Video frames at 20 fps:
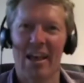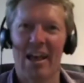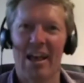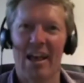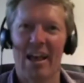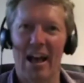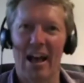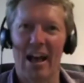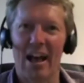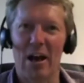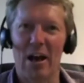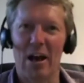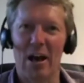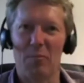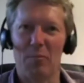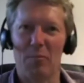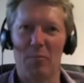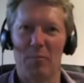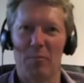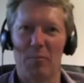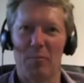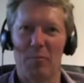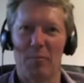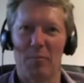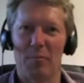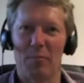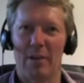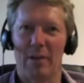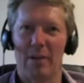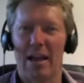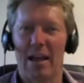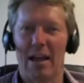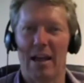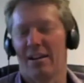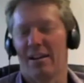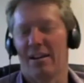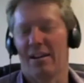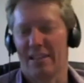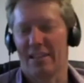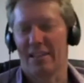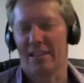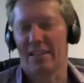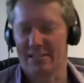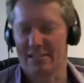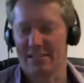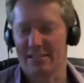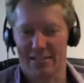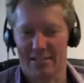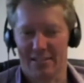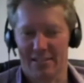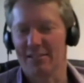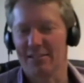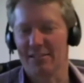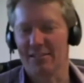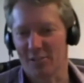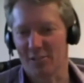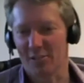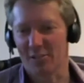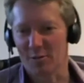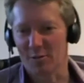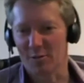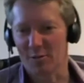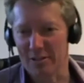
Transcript: um, and I guess they're kids at school,